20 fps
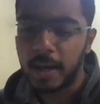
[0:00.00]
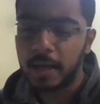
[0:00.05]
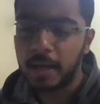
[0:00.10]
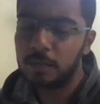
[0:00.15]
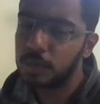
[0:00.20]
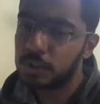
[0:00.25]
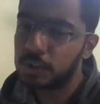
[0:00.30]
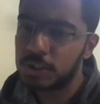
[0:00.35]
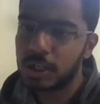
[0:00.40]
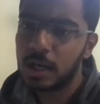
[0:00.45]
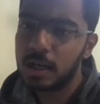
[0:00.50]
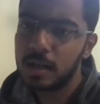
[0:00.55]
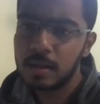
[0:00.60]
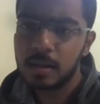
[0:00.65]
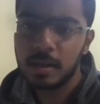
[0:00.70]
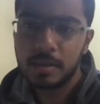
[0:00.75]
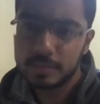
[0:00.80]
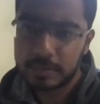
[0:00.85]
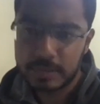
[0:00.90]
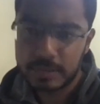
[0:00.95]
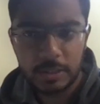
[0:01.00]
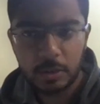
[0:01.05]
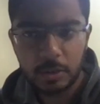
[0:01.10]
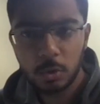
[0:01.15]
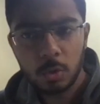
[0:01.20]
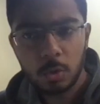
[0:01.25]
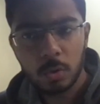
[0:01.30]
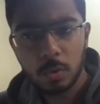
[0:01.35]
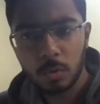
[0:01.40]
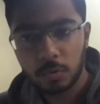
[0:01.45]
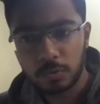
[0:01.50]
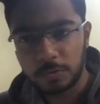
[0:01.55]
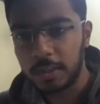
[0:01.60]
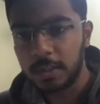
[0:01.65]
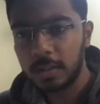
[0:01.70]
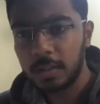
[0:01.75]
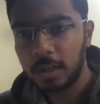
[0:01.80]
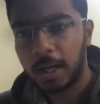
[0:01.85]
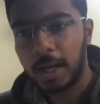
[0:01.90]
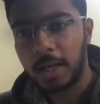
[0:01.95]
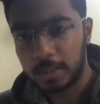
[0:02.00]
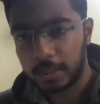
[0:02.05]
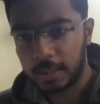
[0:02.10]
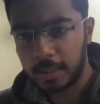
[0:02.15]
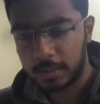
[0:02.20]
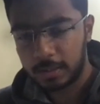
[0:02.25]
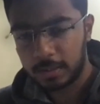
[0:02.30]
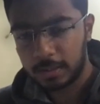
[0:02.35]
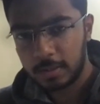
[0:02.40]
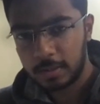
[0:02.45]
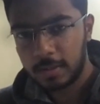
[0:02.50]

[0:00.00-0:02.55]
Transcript: And which are 0, 1, and 8.